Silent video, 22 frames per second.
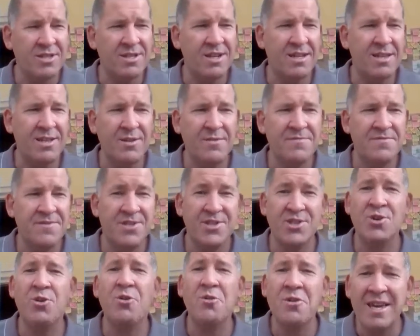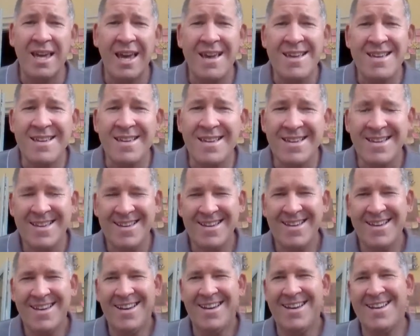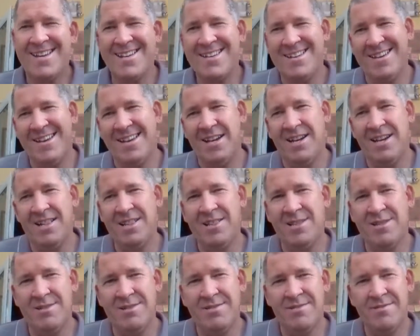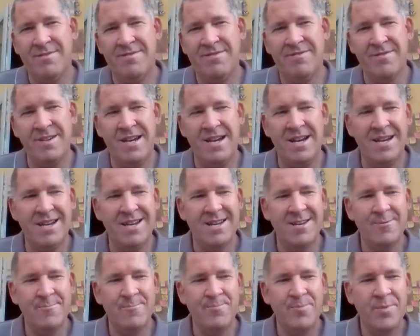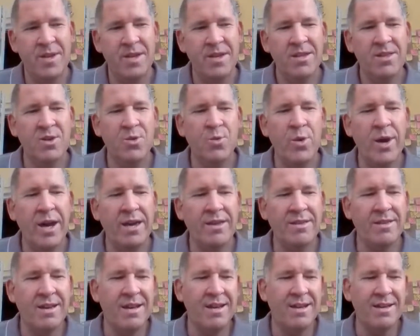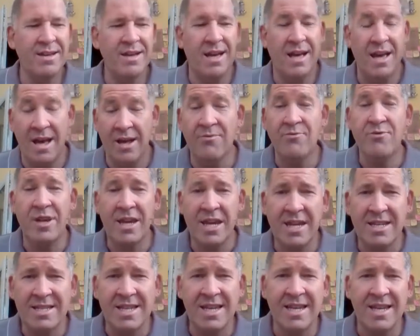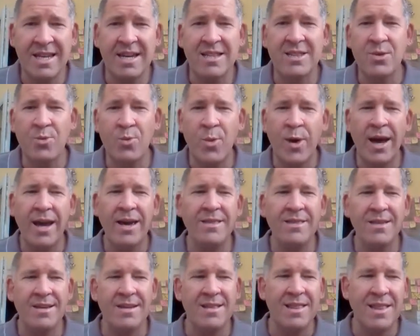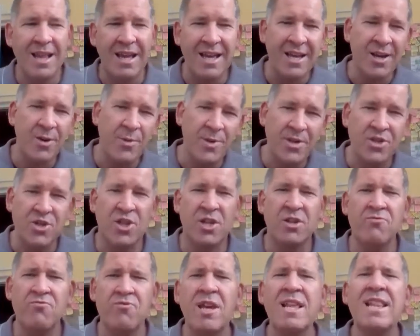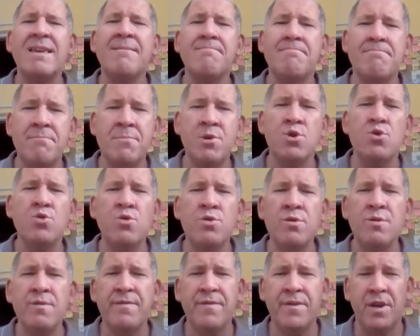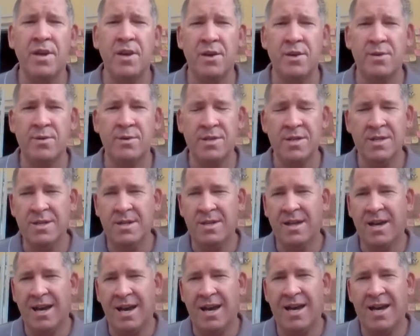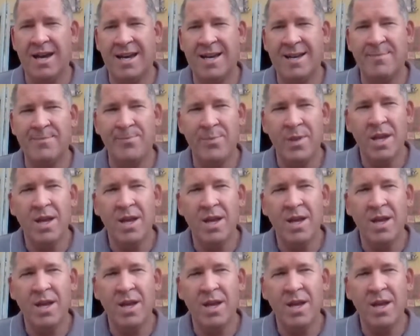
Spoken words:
love talking, and I love the way that and reading, and the way that language can really move you. Um,